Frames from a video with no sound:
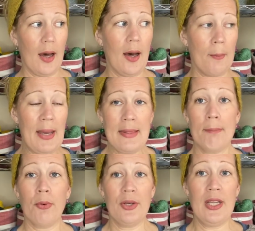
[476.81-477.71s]
I made the
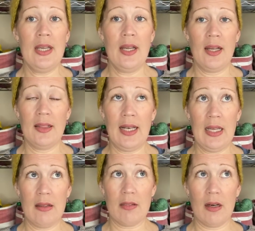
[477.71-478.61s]
body at the
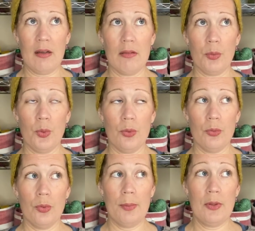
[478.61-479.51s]
length that I thought
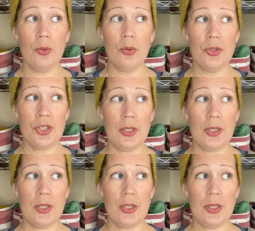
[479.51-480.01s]
would be good.